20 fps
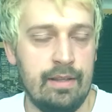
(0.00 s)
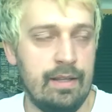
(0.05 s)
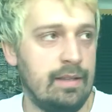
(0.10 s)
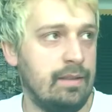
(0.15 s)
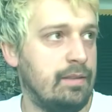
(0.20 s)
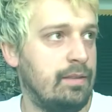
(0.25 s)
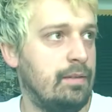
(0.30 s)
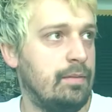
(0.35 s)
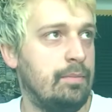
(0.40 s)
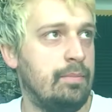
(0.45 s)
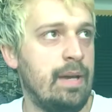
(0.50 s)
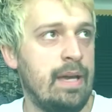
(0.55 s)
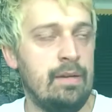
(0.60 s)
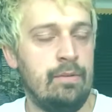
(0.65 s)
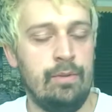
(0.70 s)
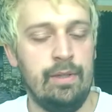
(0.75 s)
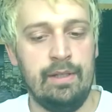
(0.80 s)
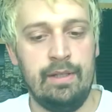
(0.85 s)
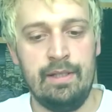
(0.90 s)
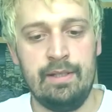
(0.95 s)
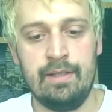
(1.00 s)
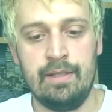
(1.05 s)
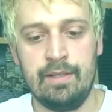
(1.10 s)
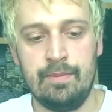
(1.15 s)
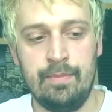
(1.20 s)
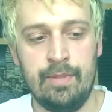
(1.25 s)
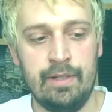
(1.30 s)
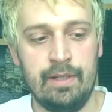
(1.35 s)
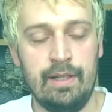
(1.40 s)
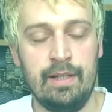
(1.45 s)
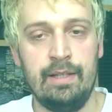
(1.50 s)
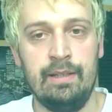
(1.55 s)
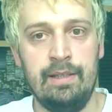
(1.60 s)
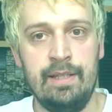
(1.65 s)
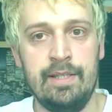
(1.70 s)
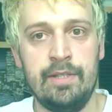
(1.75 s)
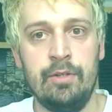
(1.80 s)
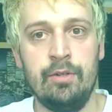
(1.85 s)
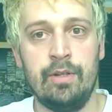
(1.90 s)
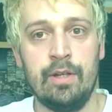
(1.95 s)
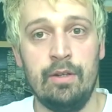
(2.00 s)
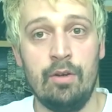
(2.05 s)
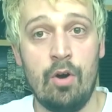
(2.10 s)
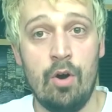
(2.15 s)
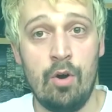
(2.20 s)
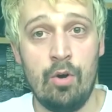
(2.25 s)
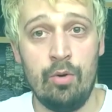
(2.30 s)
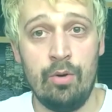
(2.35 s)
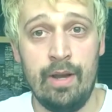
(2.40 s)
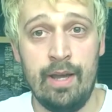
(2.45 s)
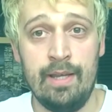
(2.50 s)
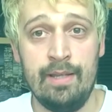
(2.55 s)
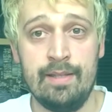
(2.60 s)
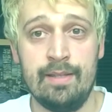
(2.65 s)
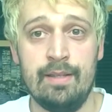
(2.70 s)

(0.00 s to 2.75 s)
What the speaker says: the band releases, but at least you can always